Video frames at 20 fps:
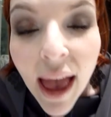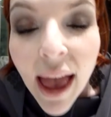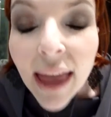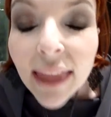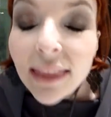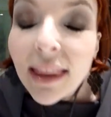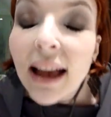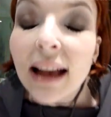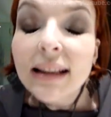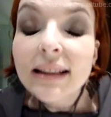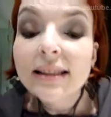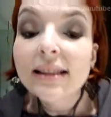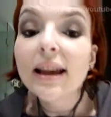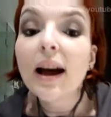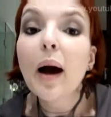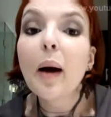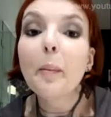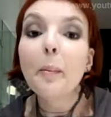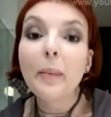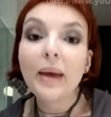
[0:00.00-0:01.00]
And that's
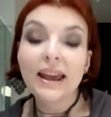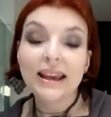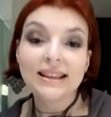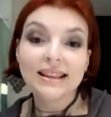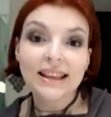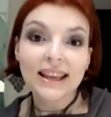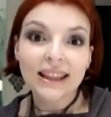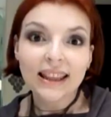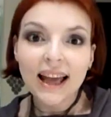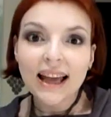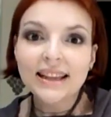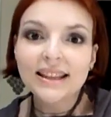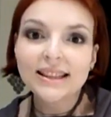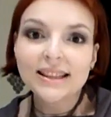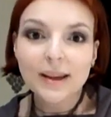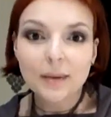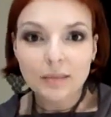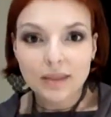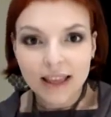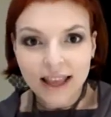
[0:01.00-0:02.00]
amazing. That's
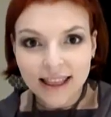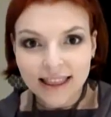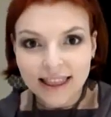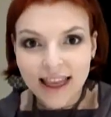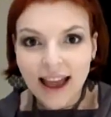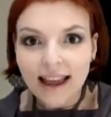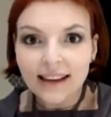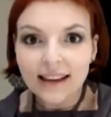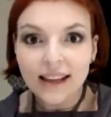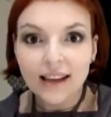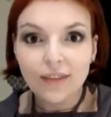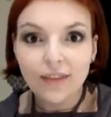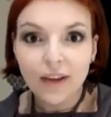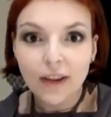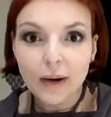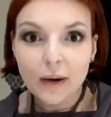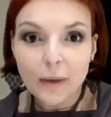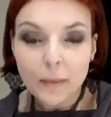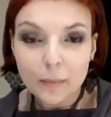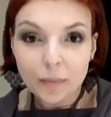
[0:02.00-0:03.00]
something that
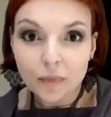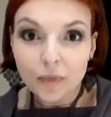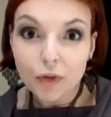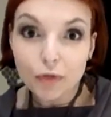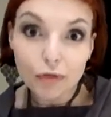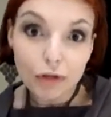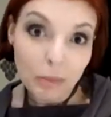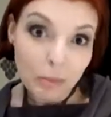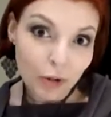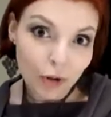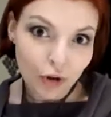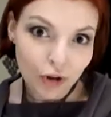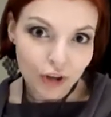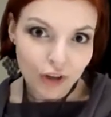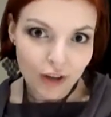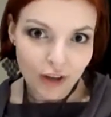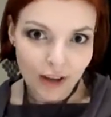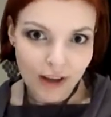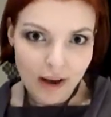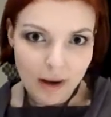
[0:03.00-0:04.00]
even Rimmel
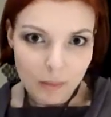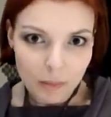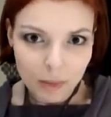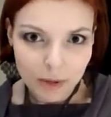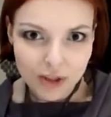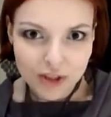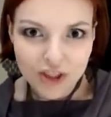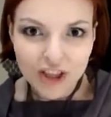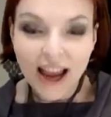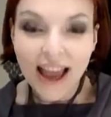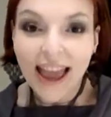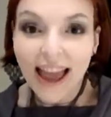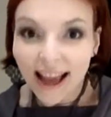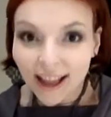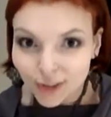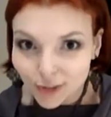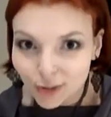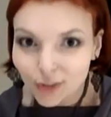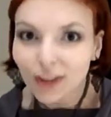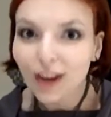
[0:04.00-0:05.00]
couldn't accomplish. I
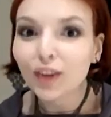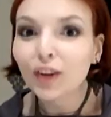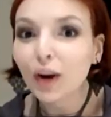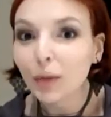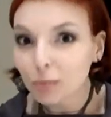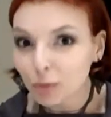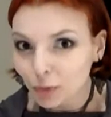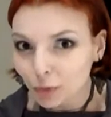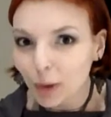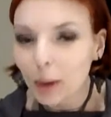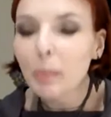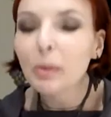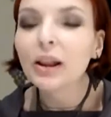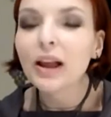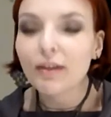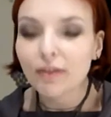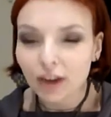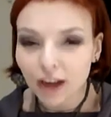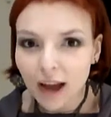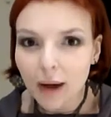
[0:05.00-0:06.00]
had to touch up the
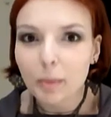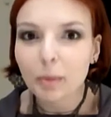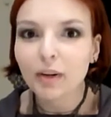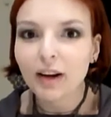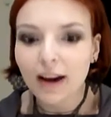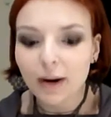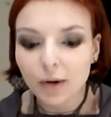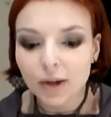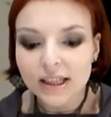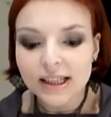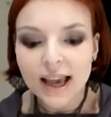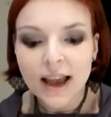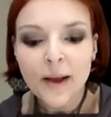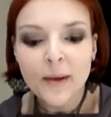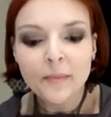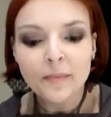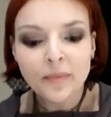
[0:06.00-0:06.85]
Rimmel every couple of hours.